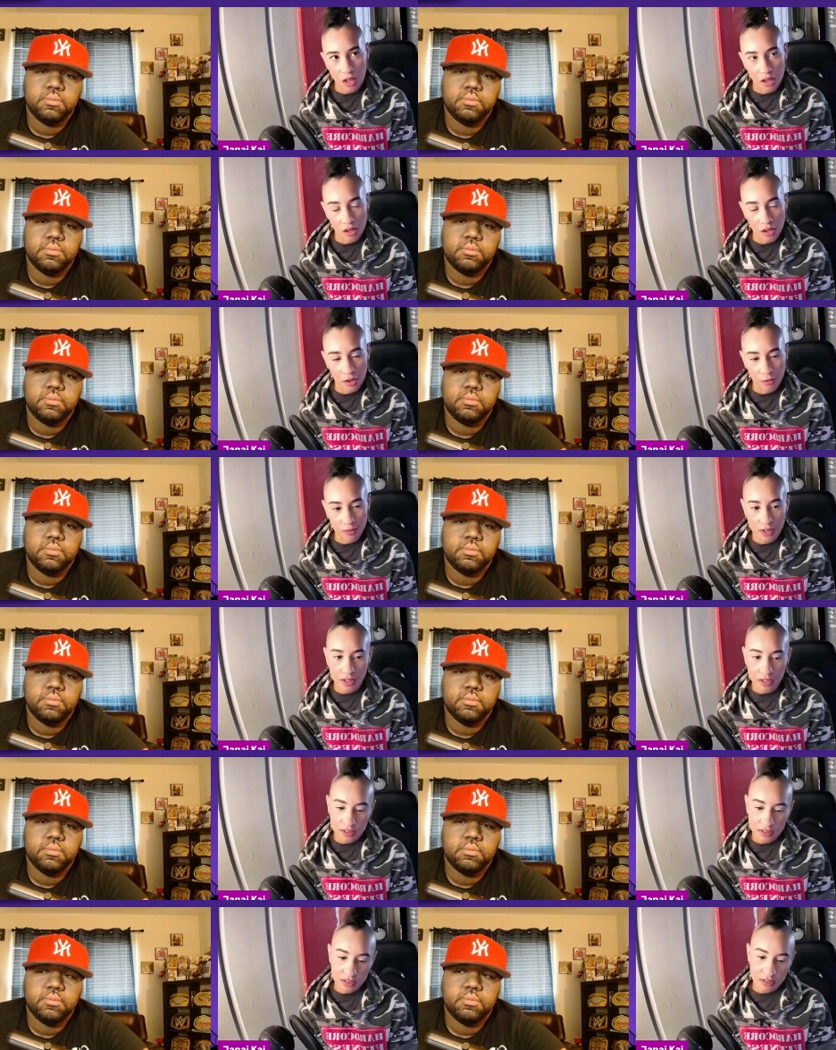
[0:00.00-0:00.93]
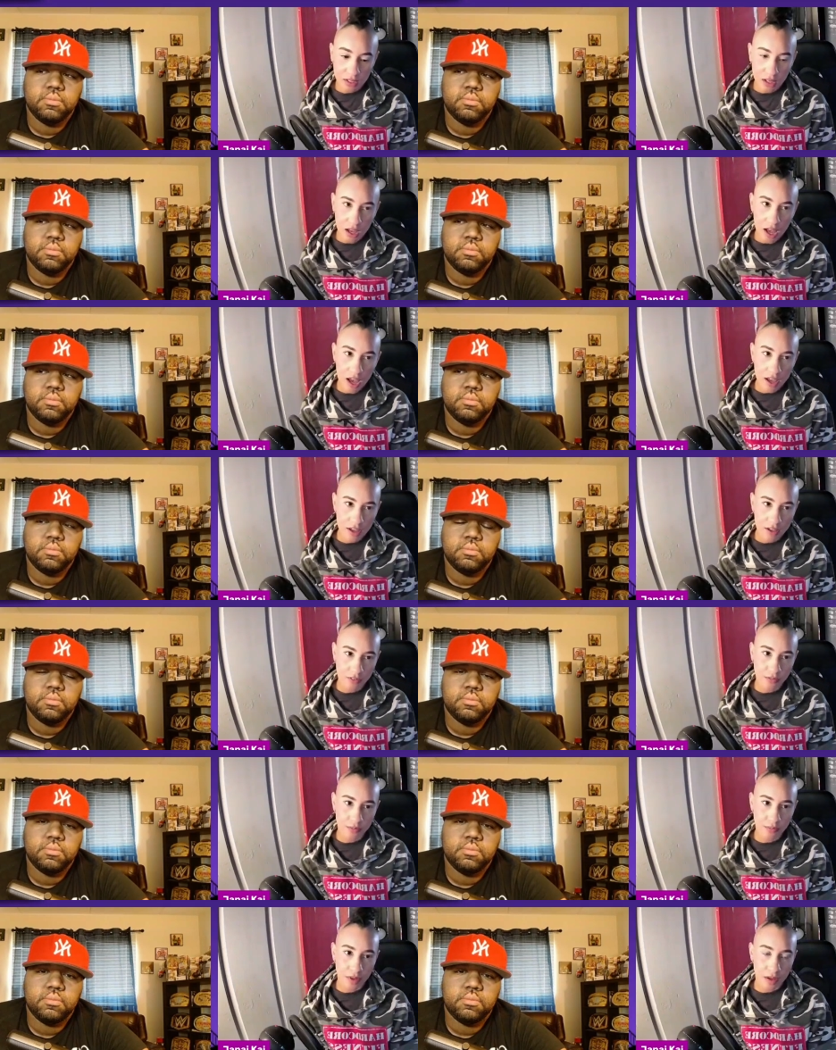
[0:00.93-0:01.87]
Speaker 1: Um, cause
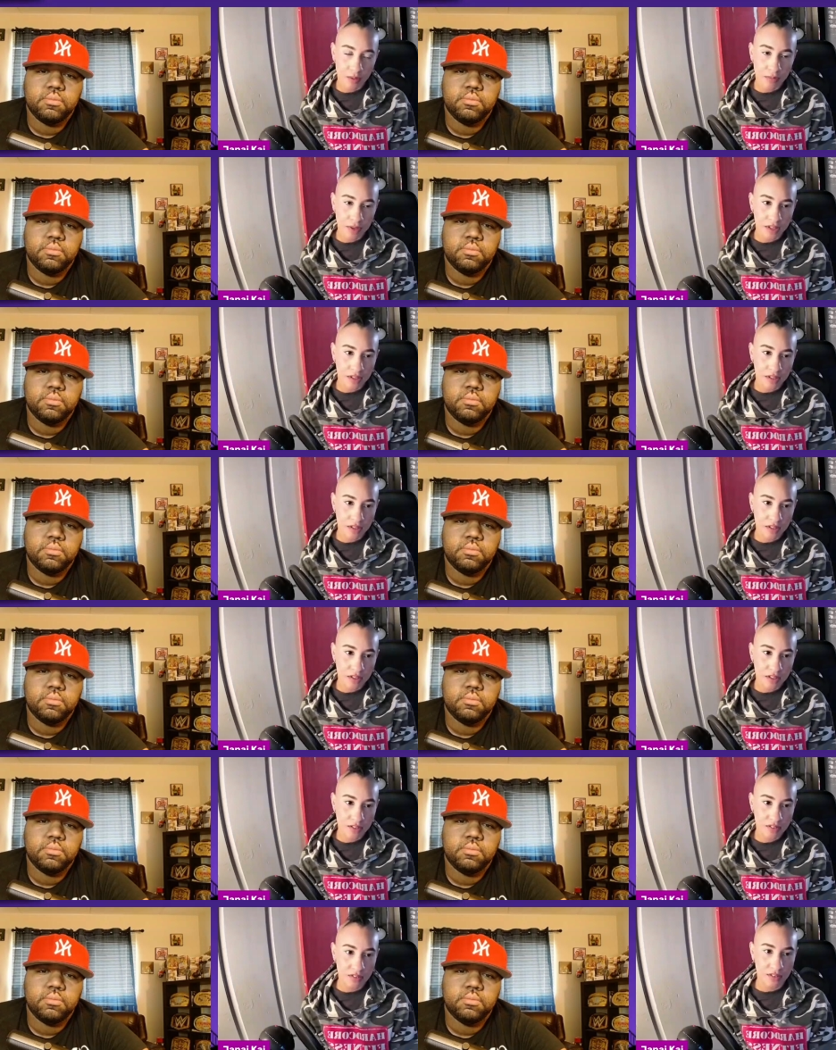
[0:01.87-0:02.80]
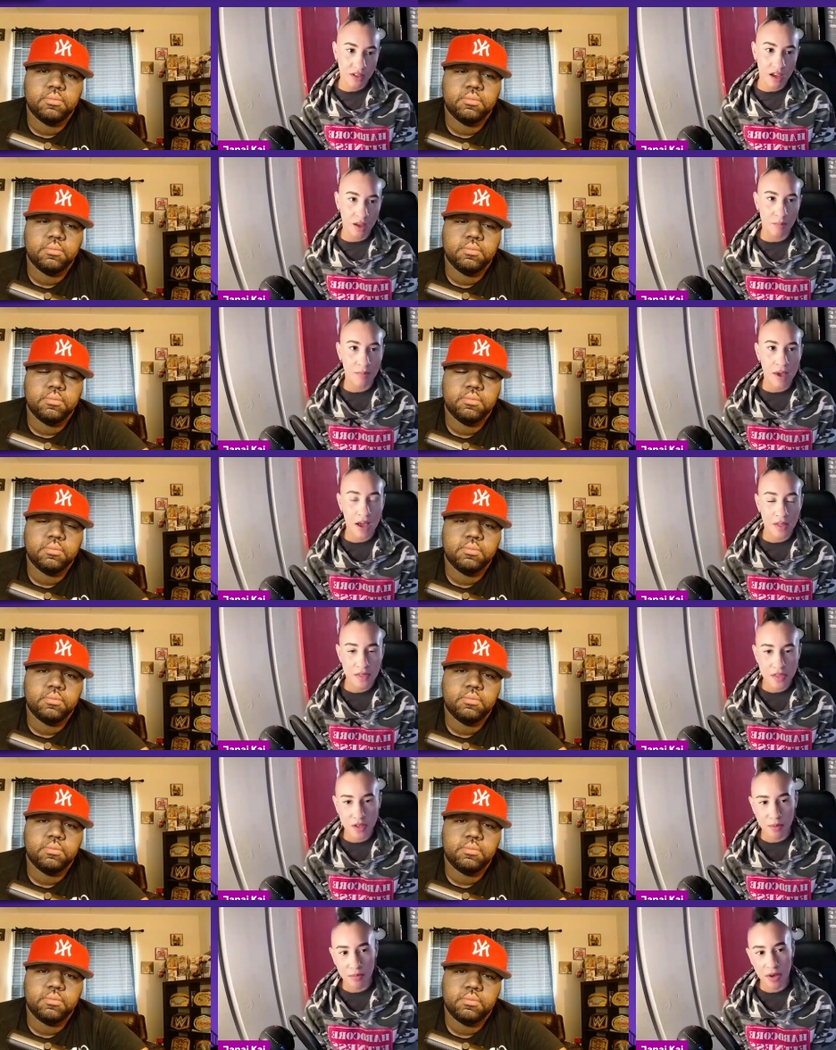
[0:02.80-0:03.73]
I've, I mean, it's not a bad
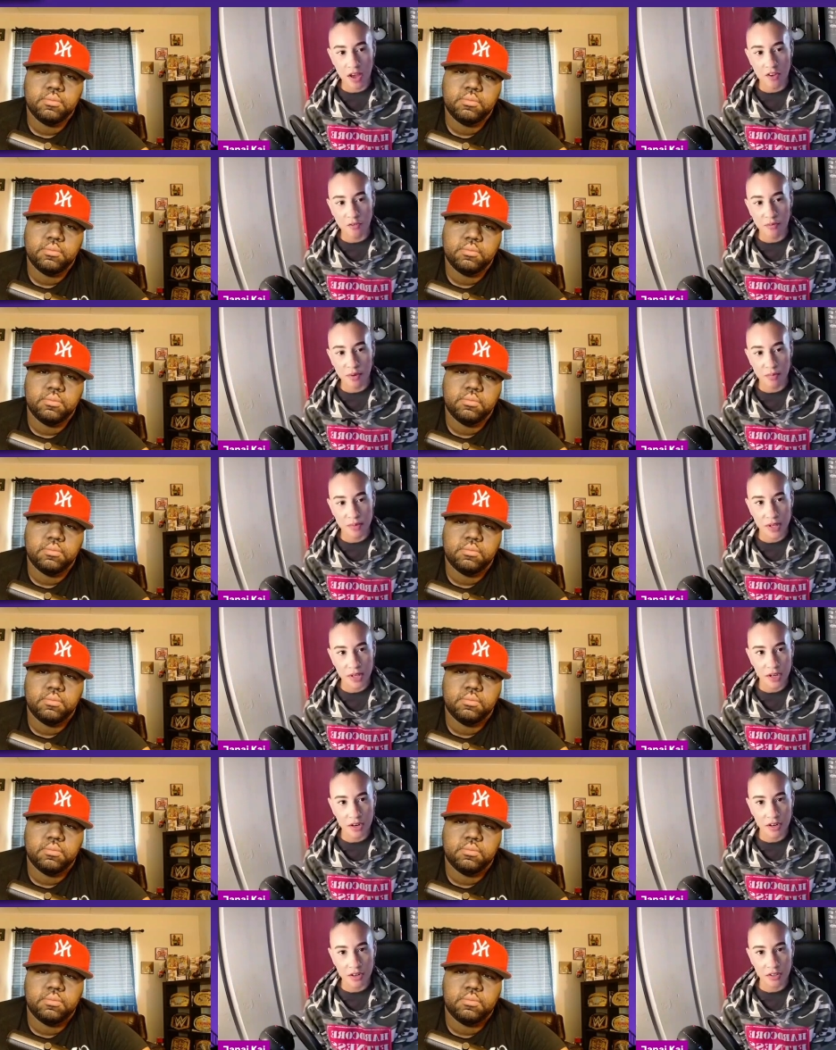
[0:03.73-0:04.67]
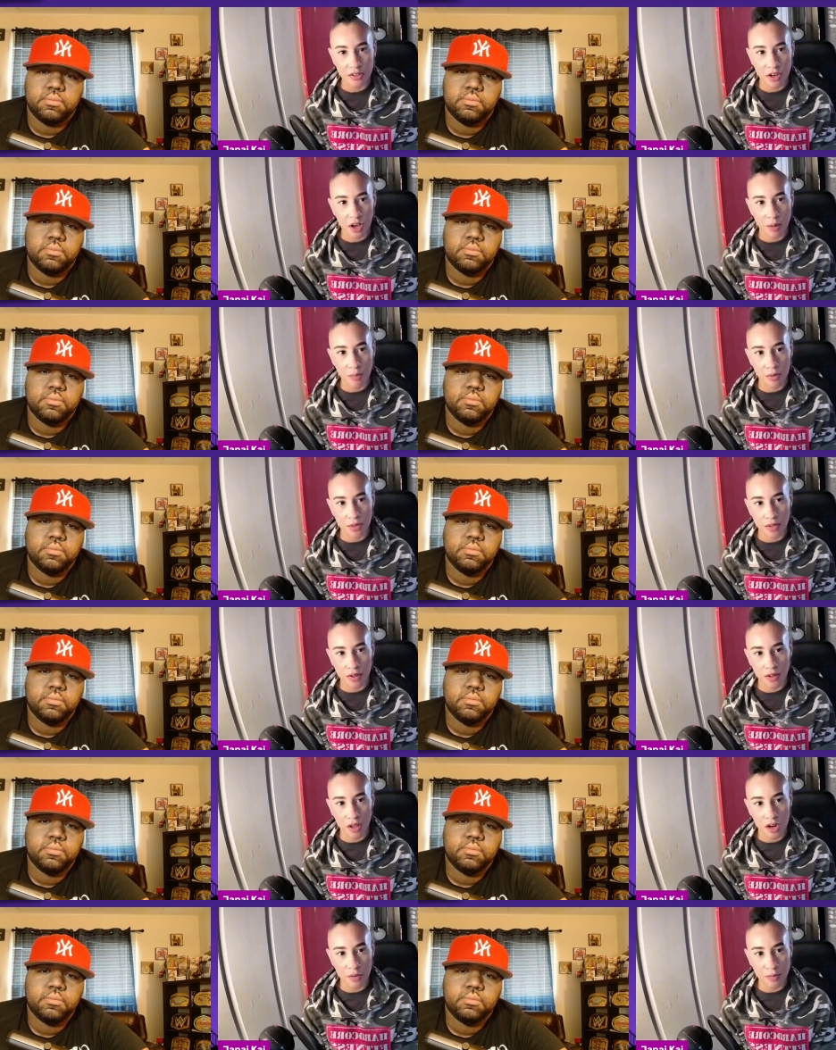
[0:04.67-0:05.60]
thing, but I've been paired up with a
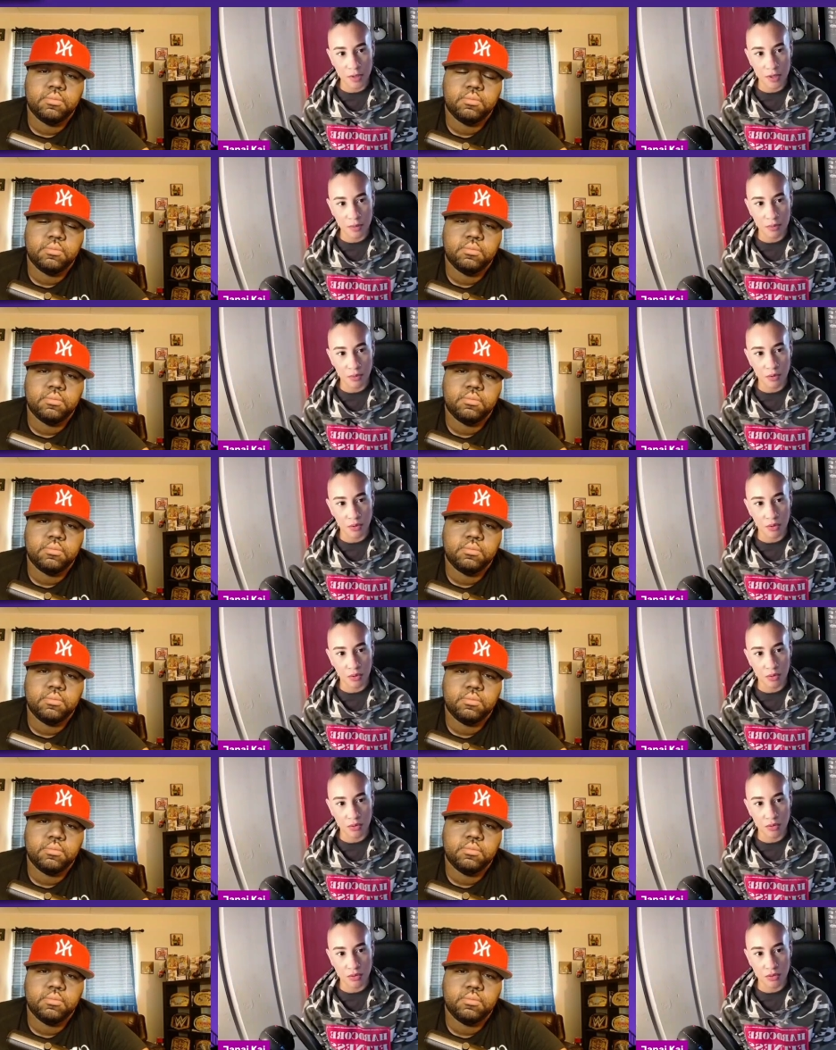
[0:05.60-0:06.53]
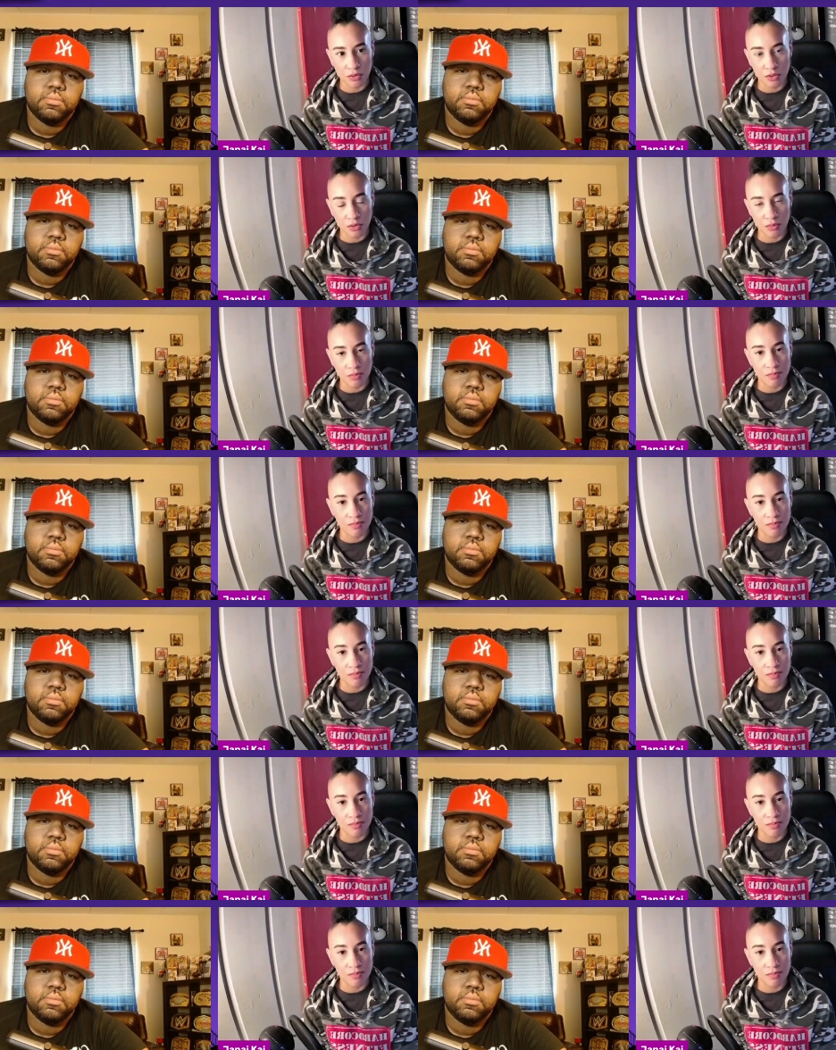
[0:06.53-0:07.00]
lot of people who